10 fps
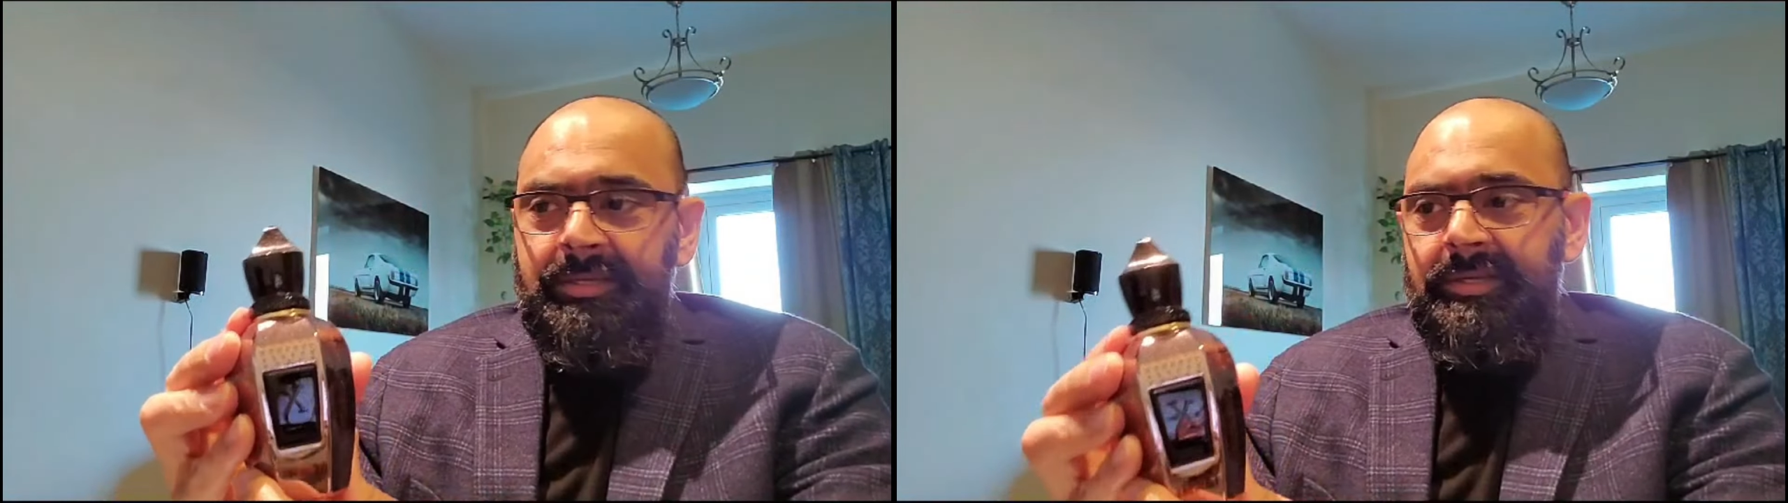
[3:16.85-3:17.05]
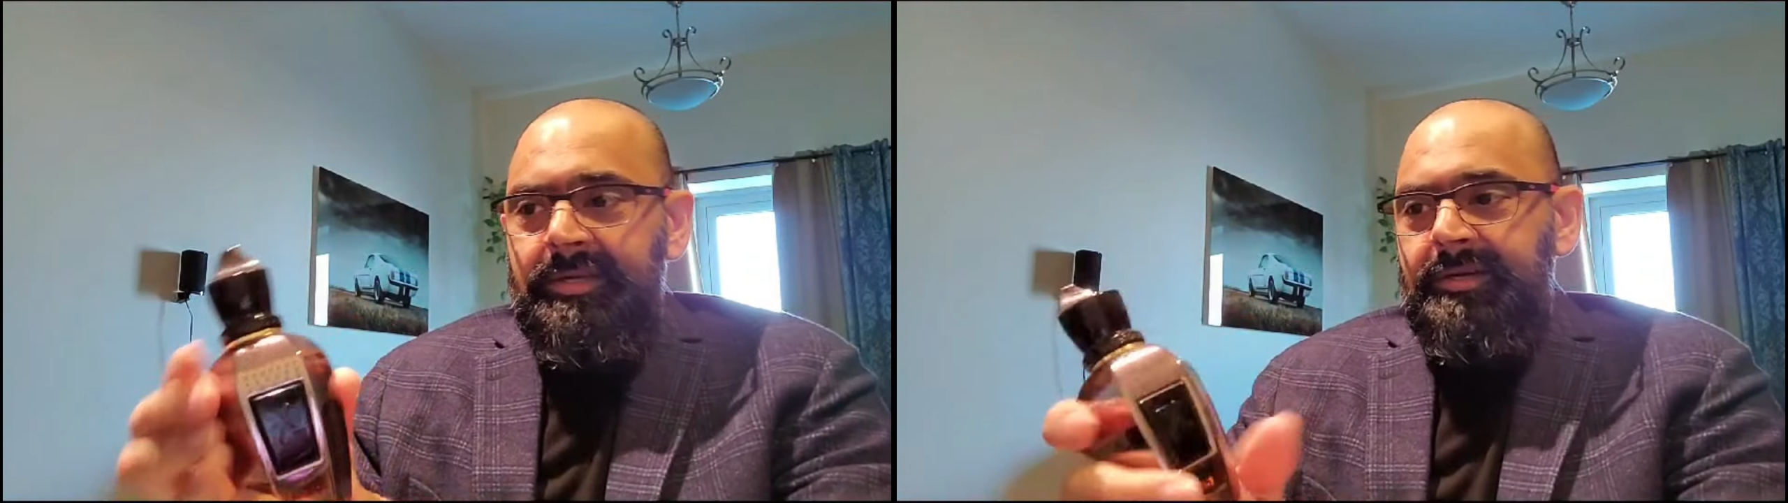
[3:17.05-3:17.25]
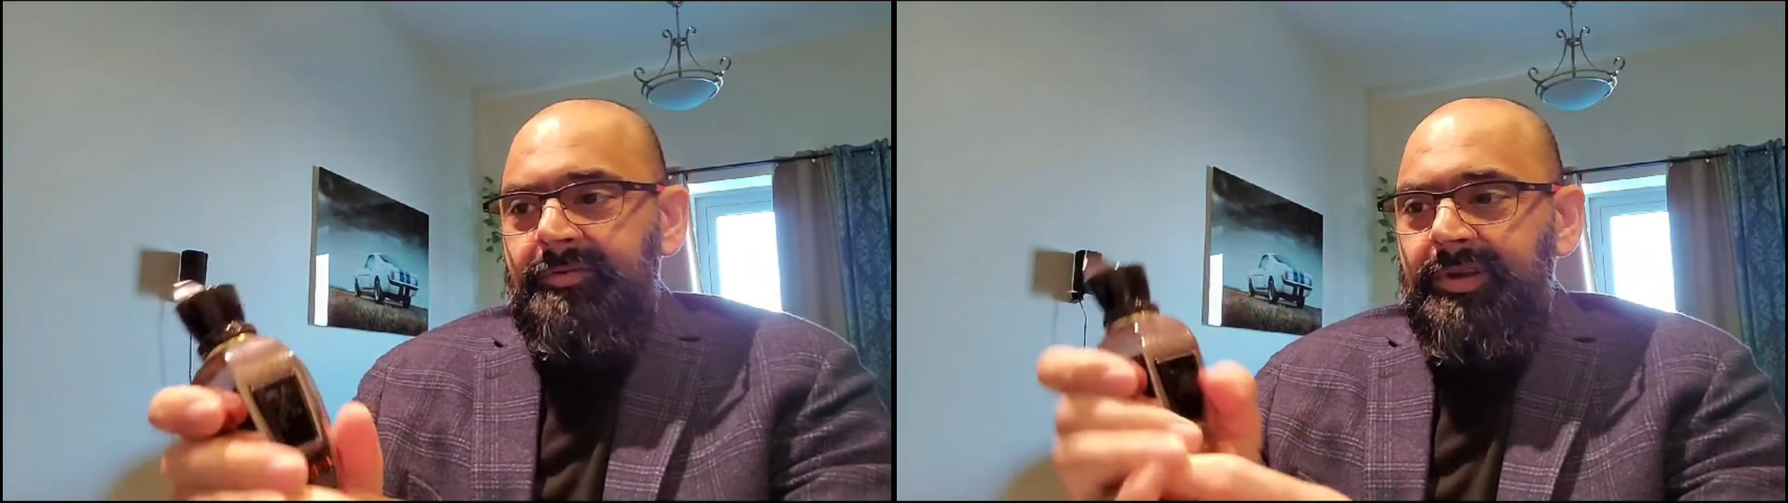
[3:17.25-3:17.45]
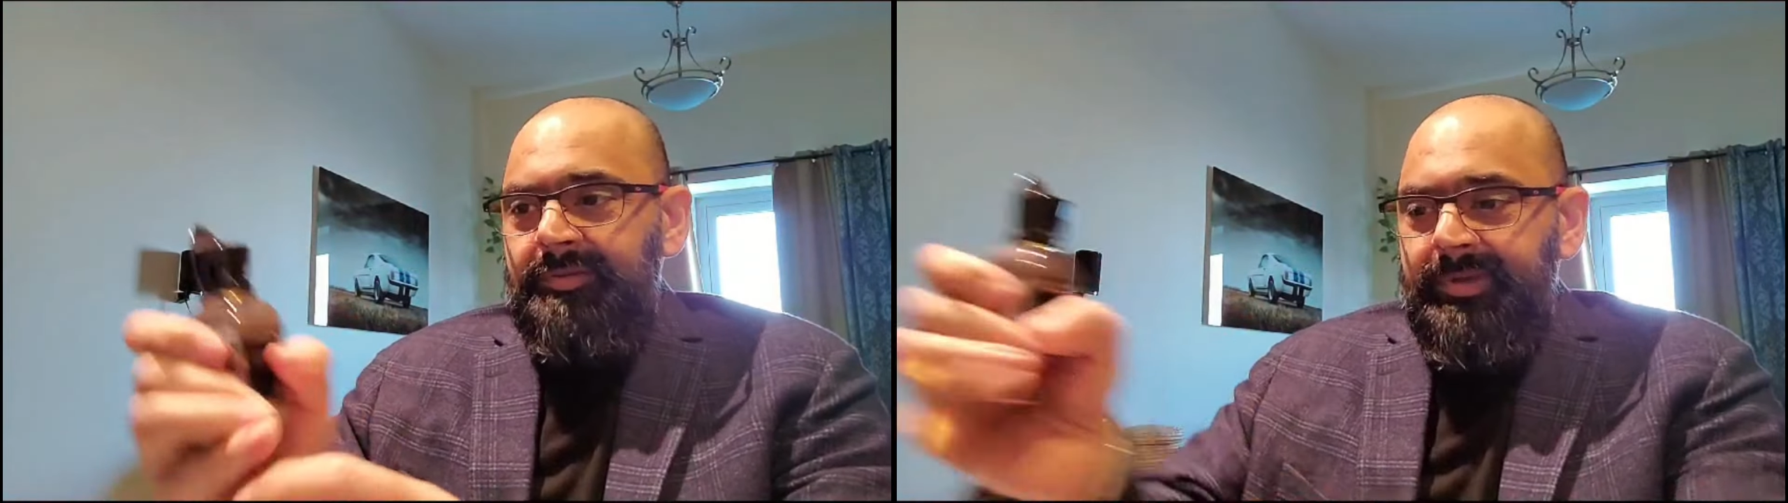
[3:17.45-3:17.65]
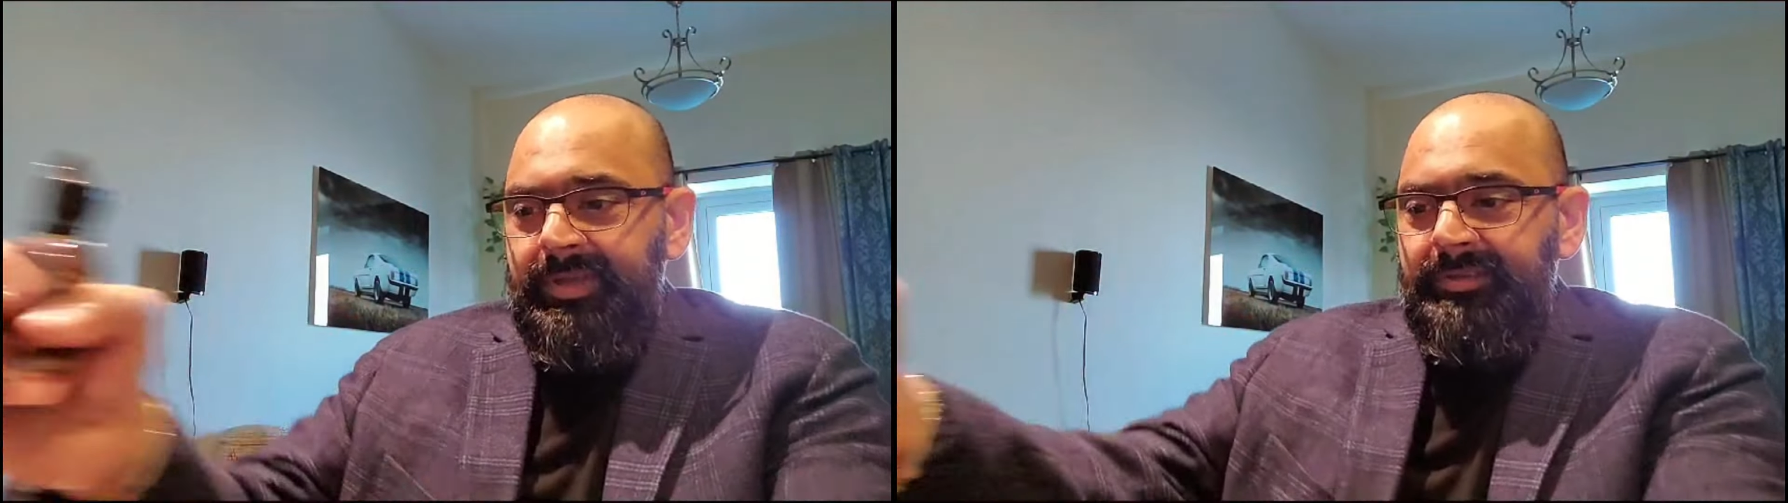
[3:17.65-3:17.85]
one of
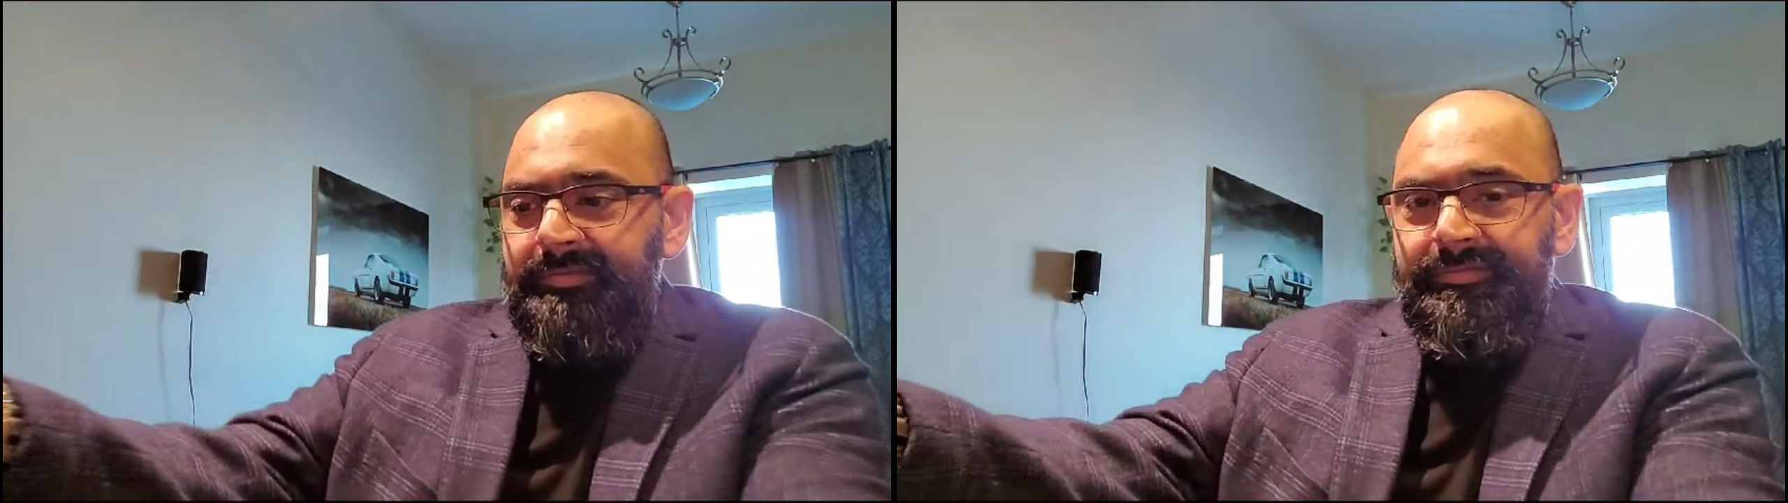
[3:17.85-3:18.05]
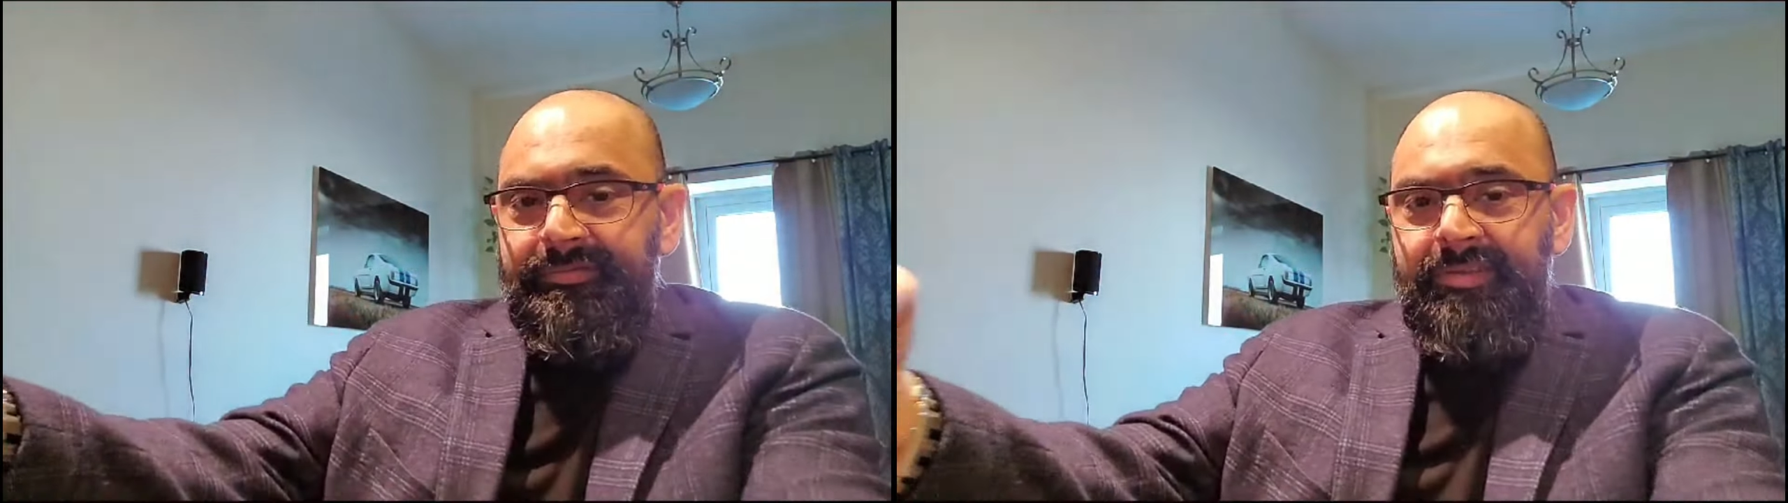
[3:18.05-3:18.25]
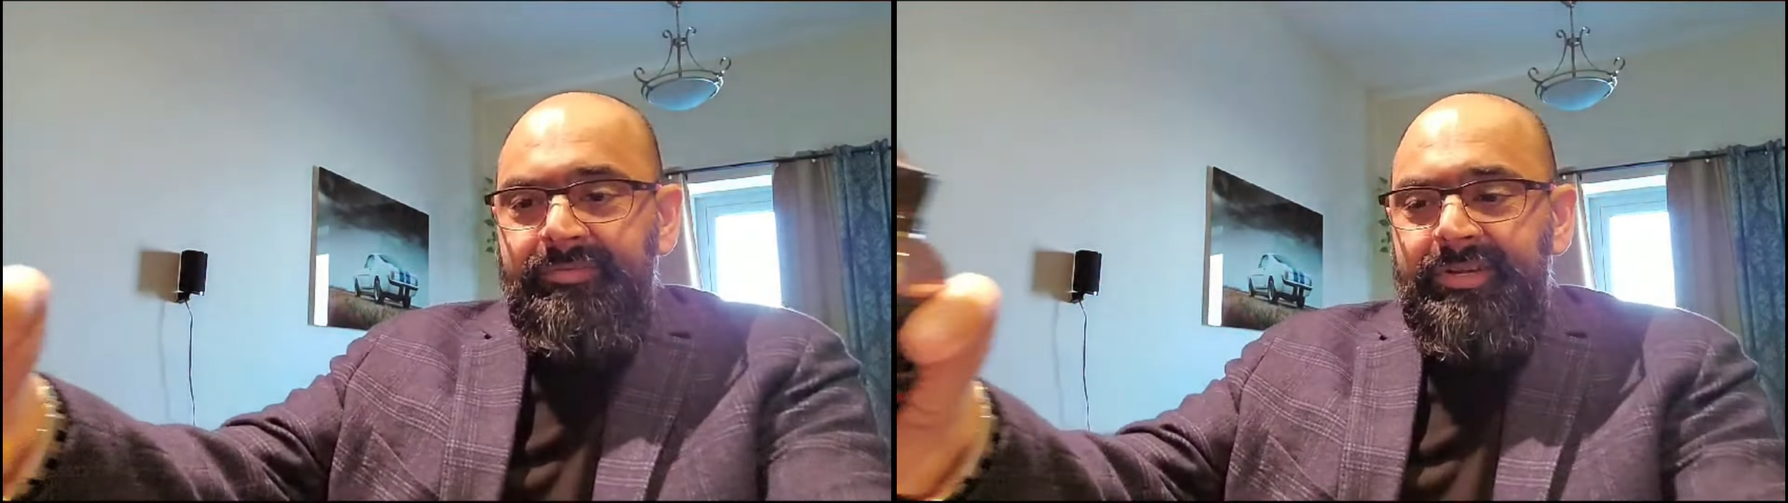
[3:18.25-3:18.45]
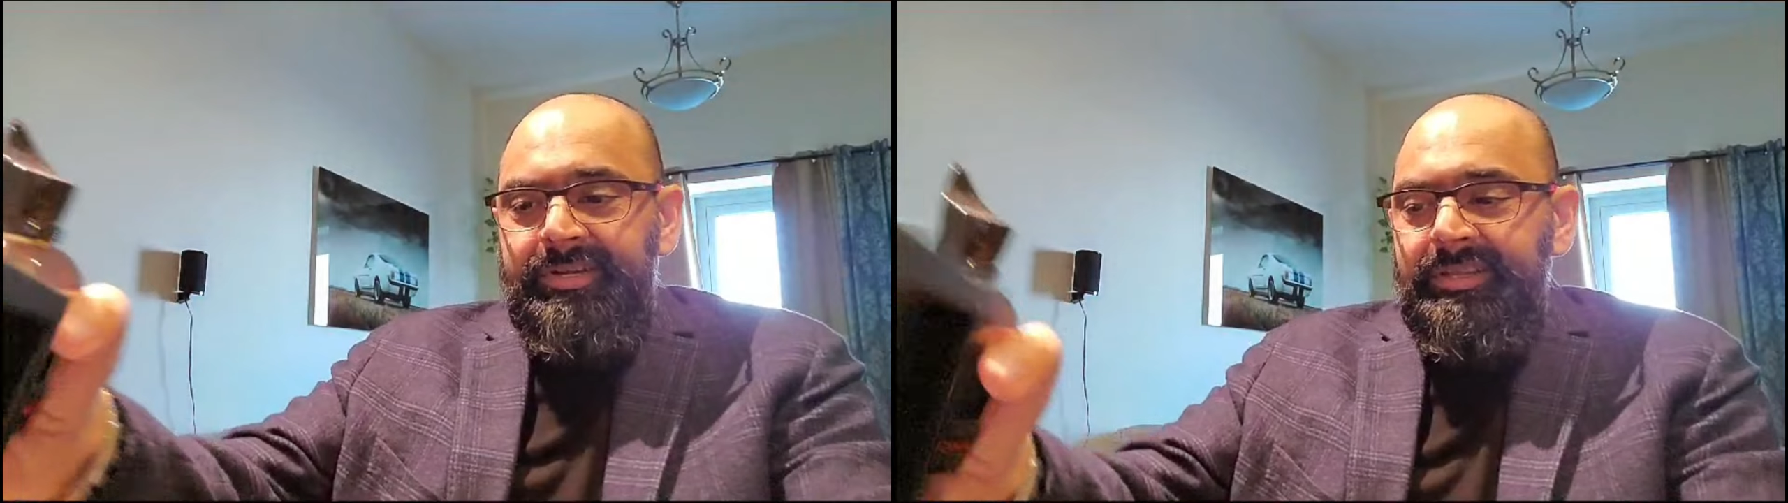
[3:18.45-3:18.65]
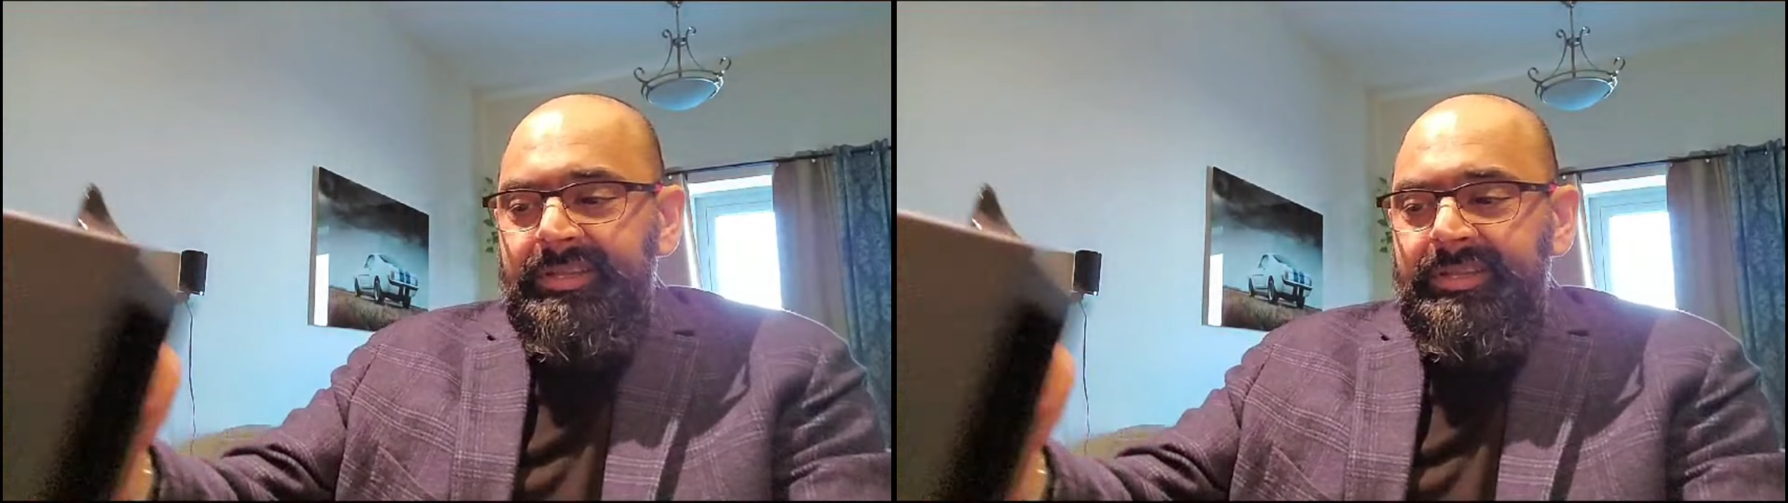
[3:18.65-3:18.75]
my favorite